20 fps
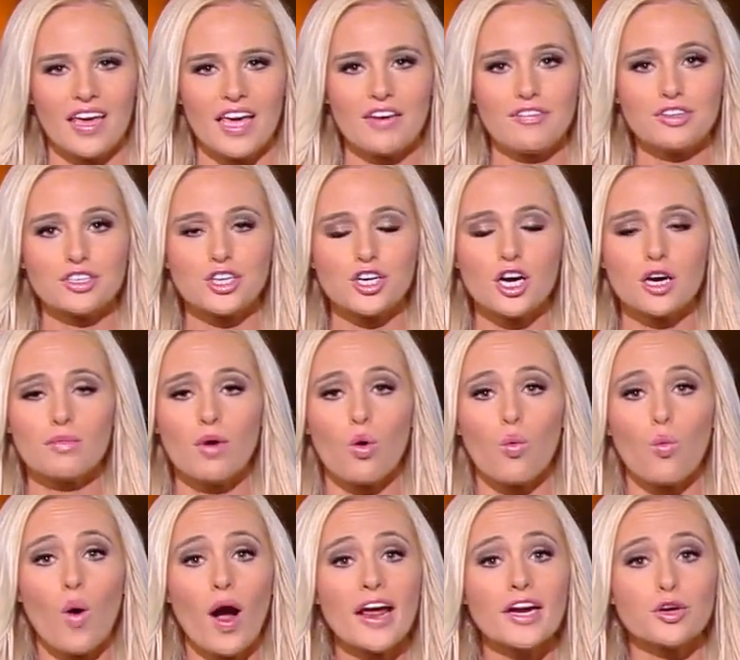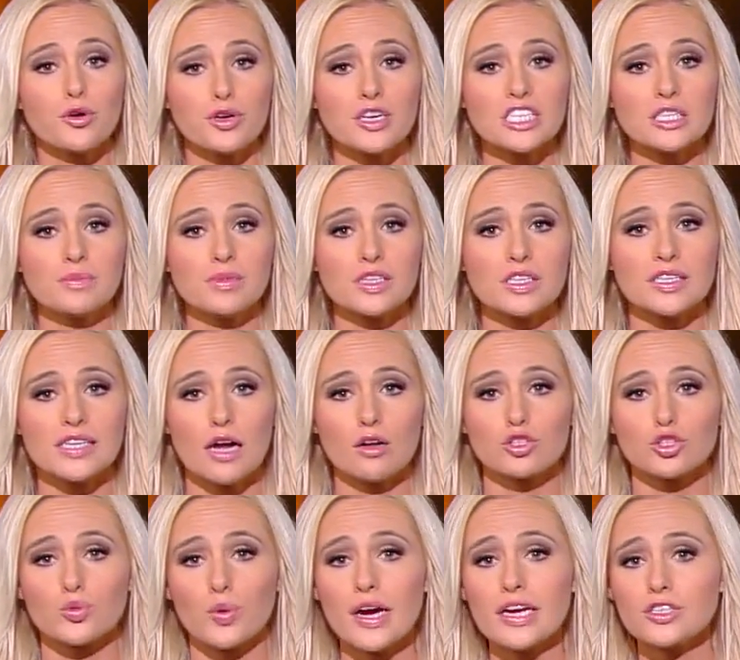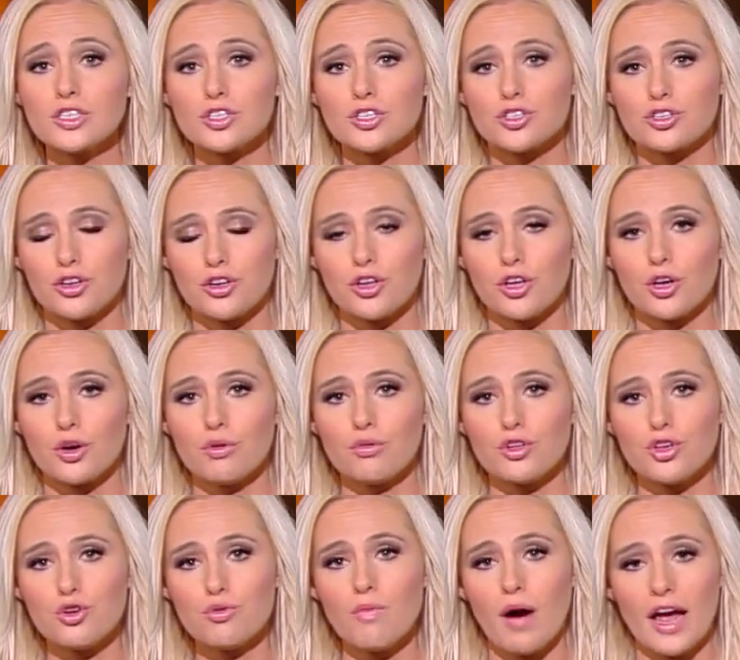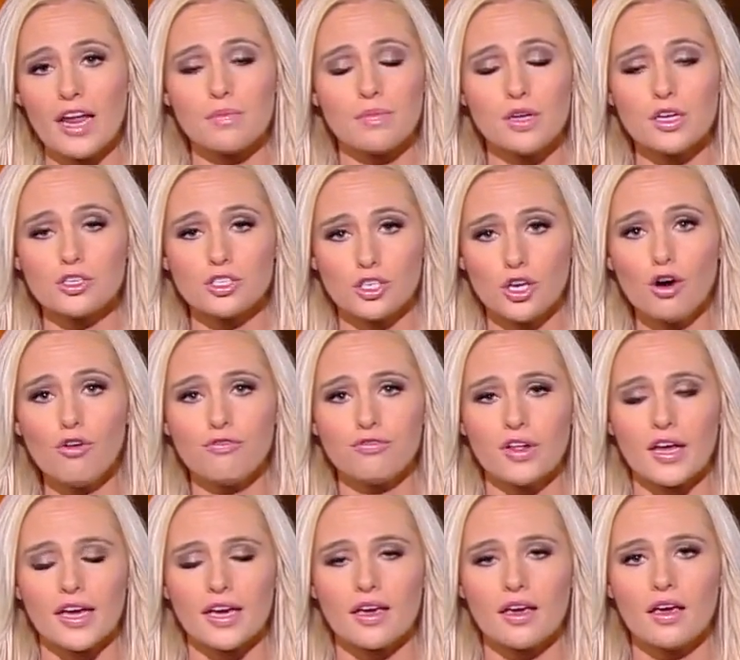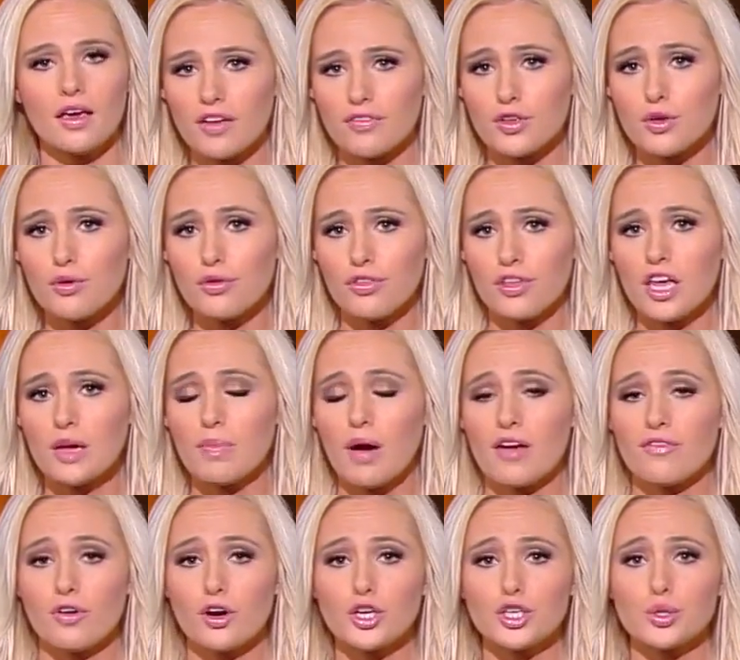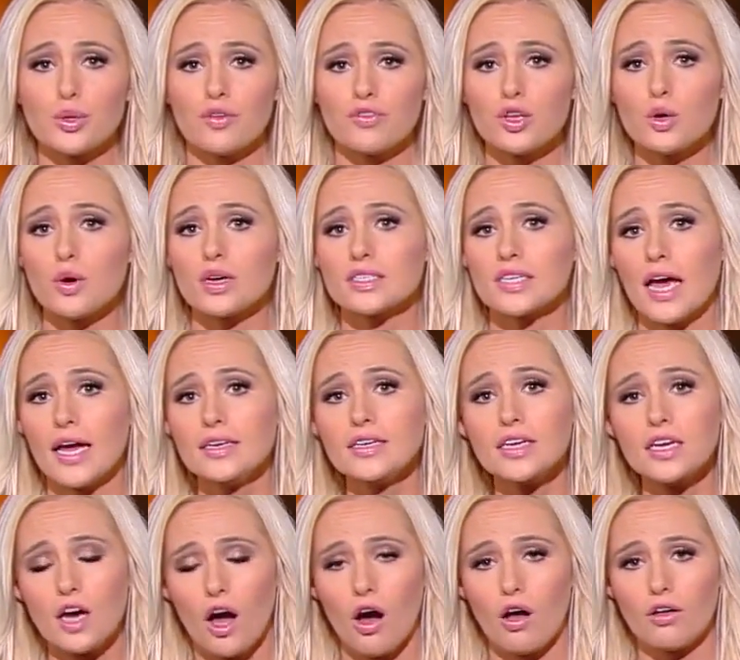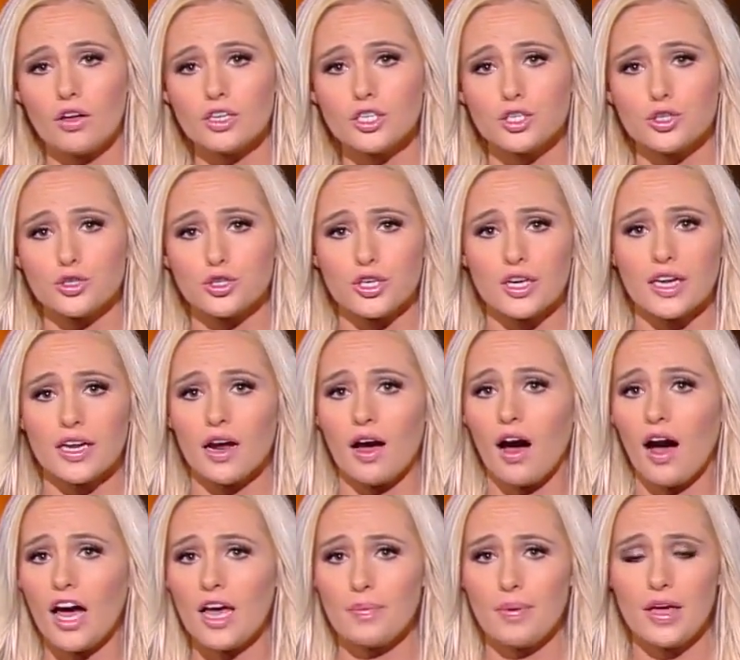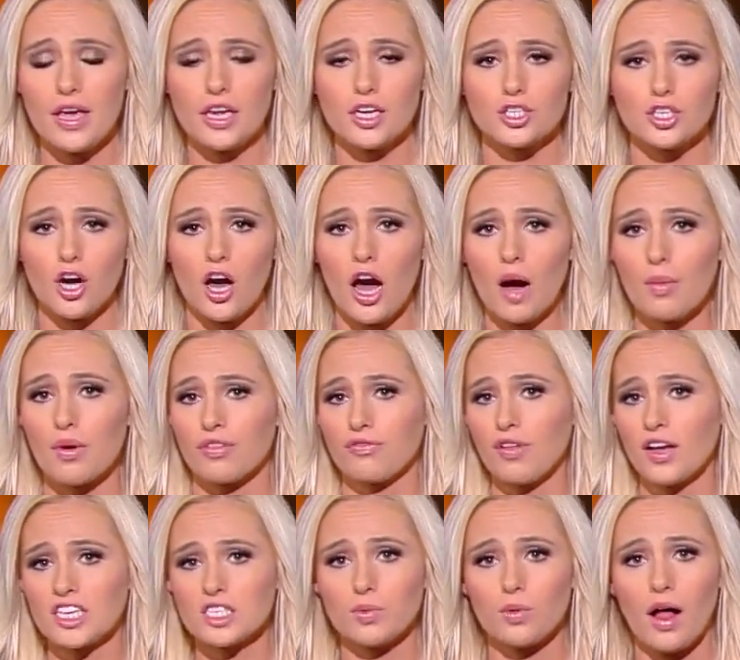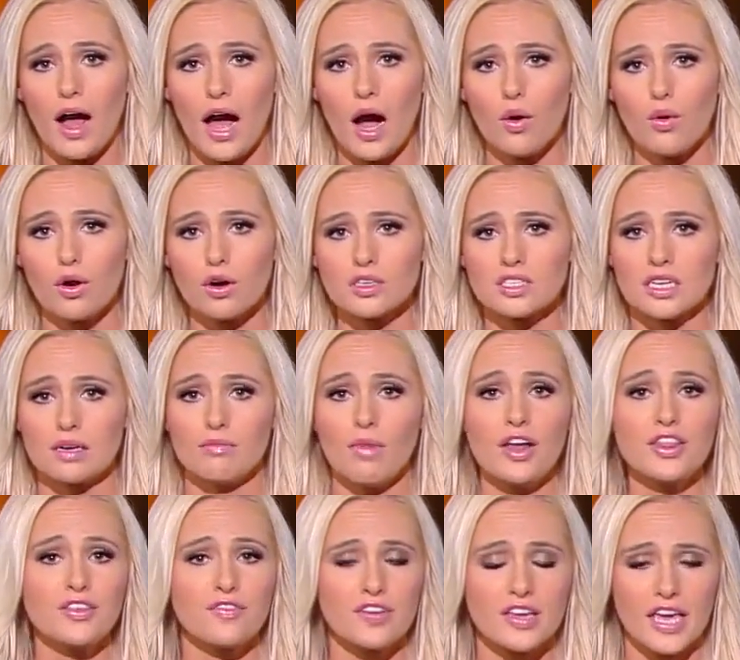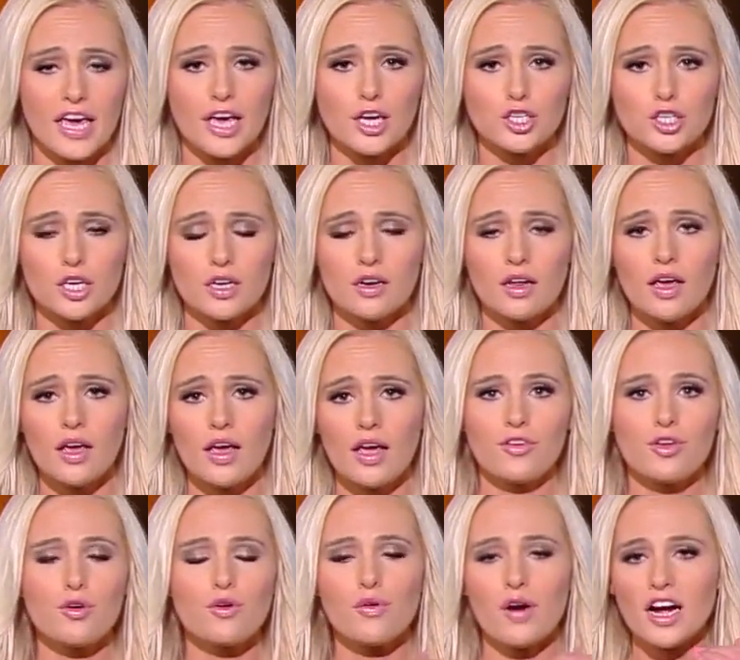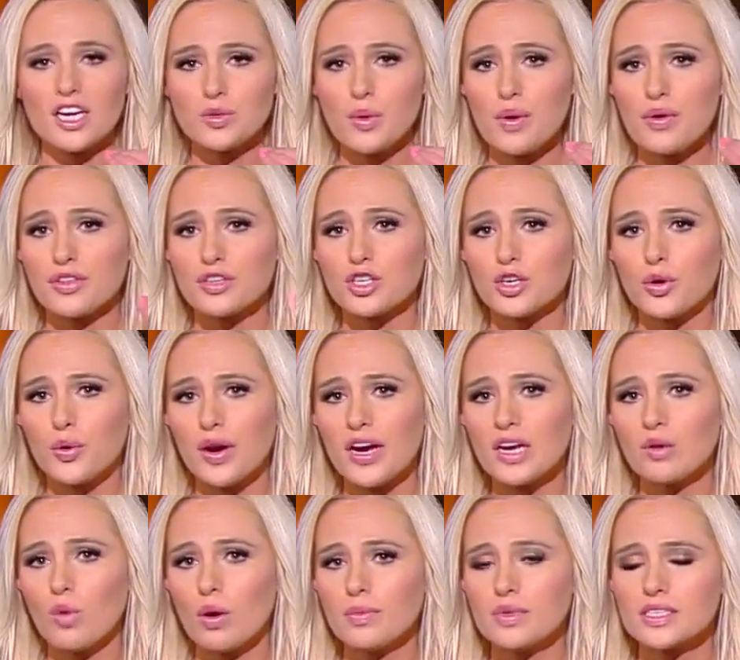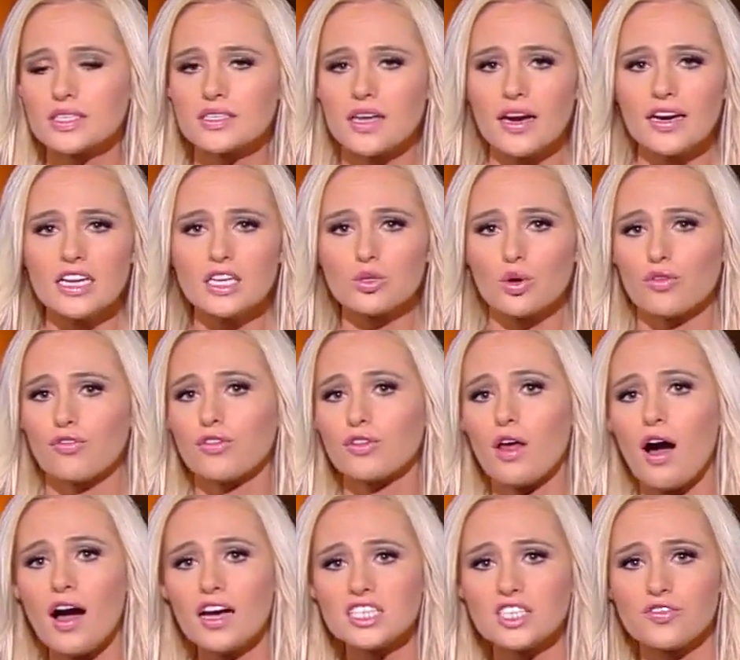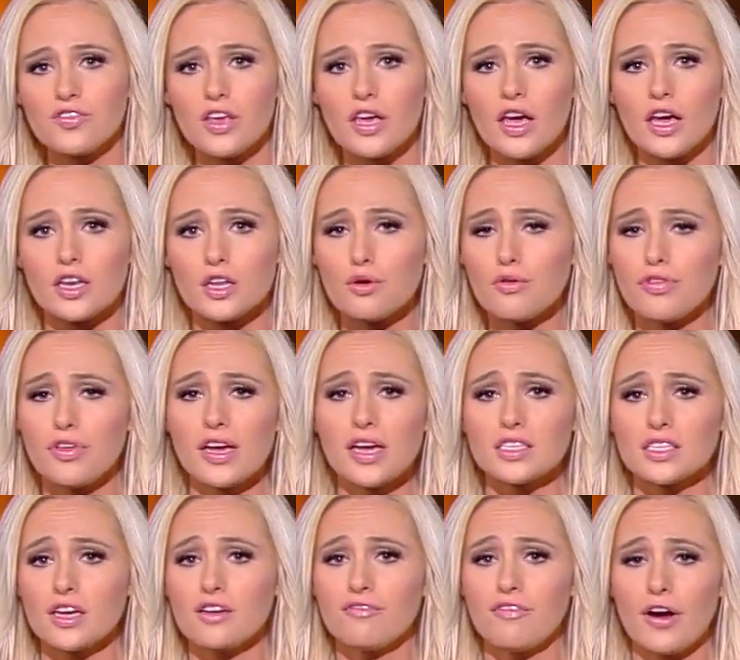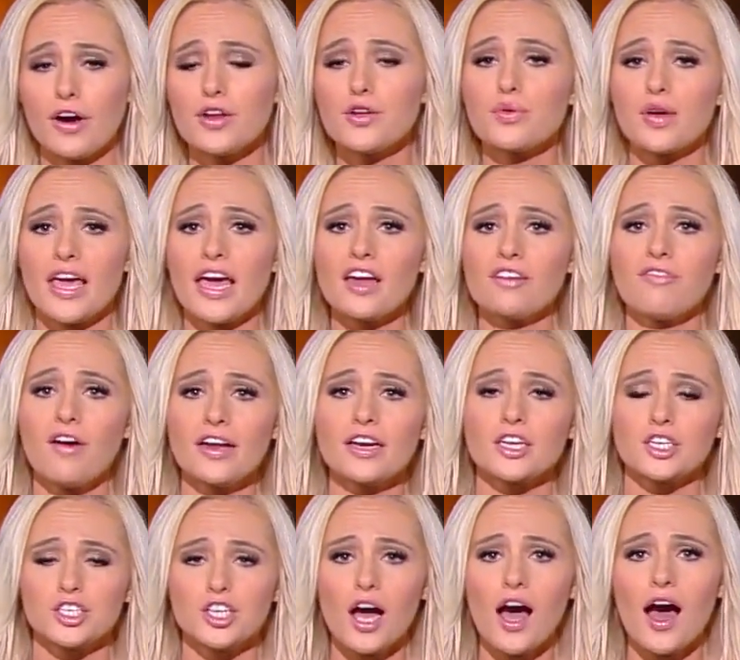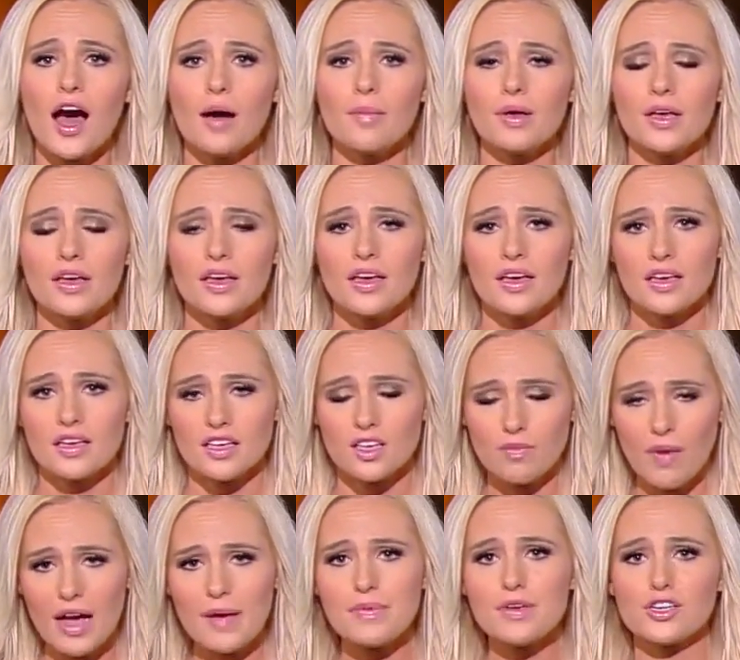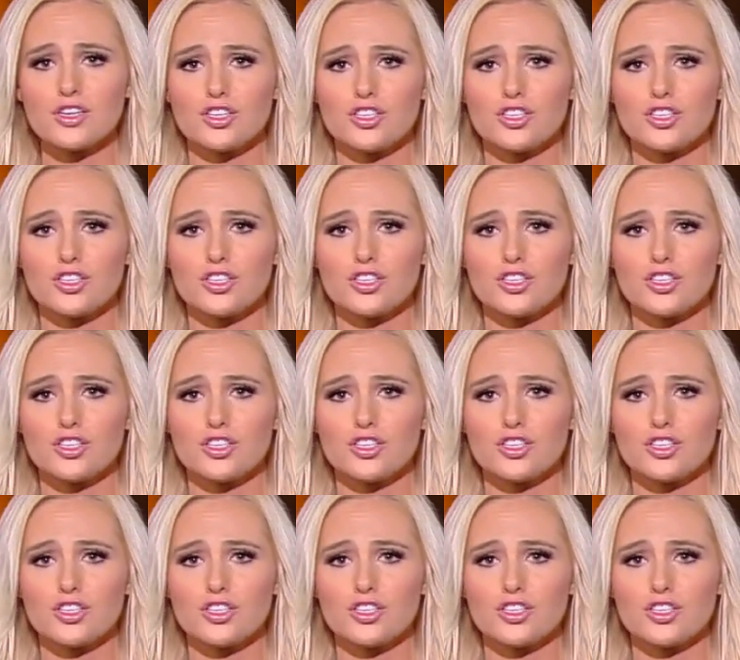If the term white Christmas sounds racist to you, you might be a snowflake. If you think by virtue of you attending college, you should get a high-paying job with flexible hours and a month of vacation, if you graduate with a degree in women's studies or philosophy and you think it's unfair you can't find a job, you might be a